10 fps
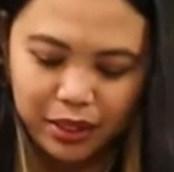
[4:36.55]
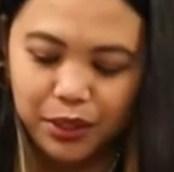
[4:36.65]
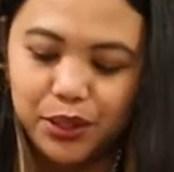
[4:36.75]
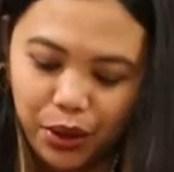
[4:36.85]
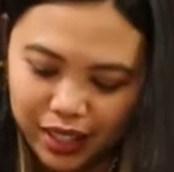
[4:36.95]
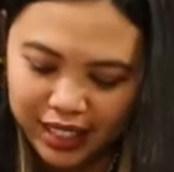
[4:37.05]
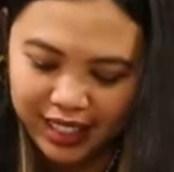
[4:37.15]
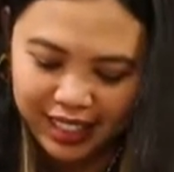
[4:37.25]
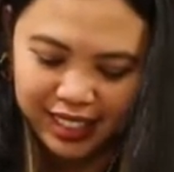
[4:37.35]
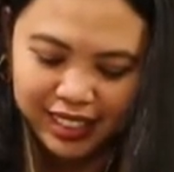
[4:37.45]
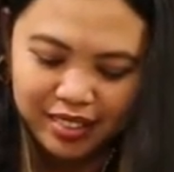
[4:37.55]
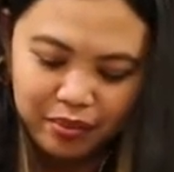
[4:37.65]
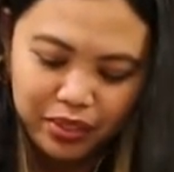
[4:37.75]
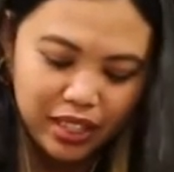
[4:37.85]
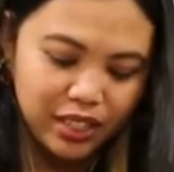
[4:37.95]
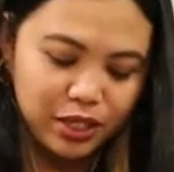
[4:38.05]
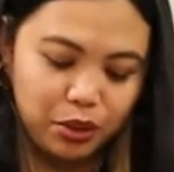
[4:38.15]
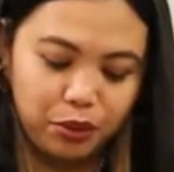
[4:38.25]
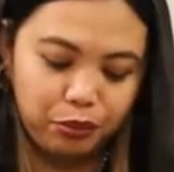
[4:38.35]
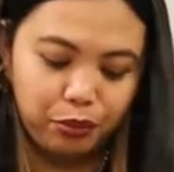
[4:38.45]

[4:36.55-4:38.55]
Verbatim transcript: Sorry. So,